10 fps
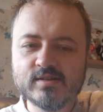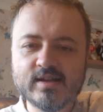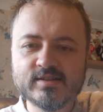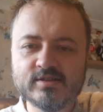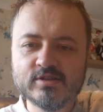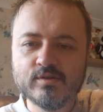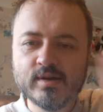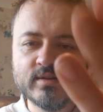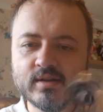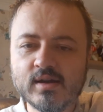that didn't do
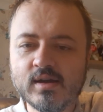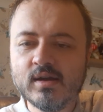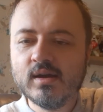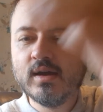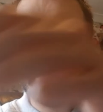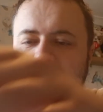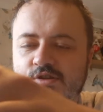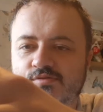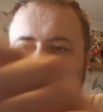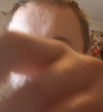it. And I've
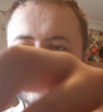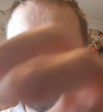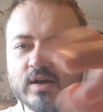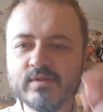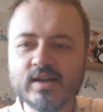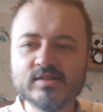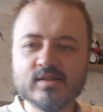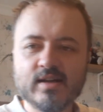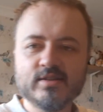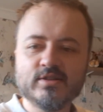just rolled a 5 again, so
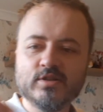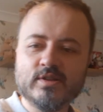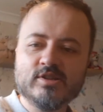that didn't do it.